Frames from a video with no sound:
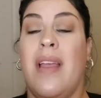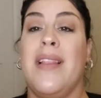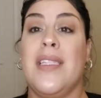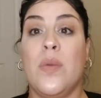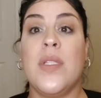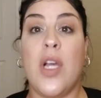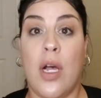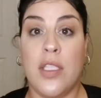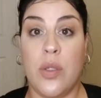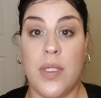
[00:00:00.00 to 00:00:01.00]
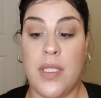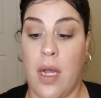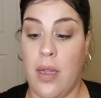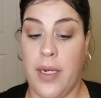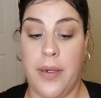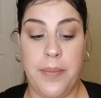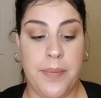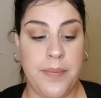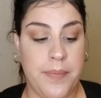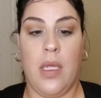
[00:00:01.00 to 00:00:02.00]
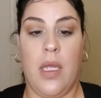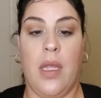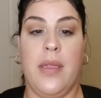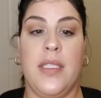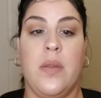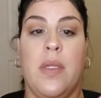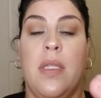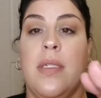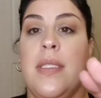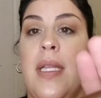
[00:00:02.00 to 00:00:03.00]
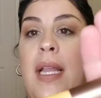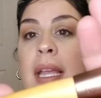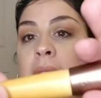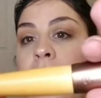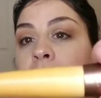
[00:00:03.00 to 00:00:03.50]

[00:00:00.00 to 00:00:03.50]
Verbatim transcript: This was also a dollar. And this one looks like